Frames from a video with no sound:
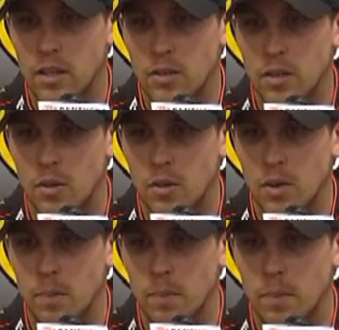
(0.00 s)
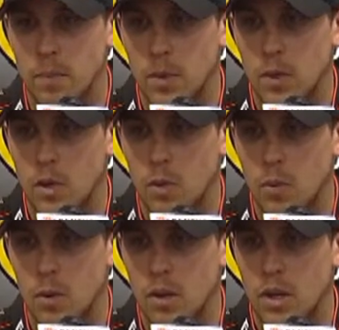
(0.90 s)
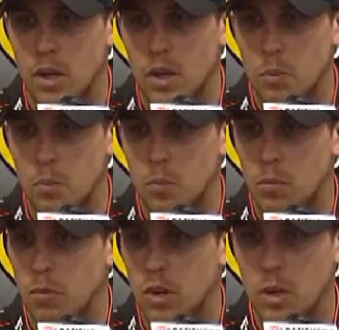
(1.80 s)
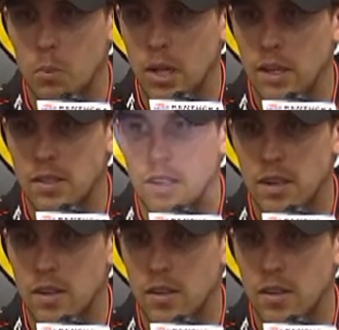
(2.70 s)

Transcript: so, you know, we're really blessed to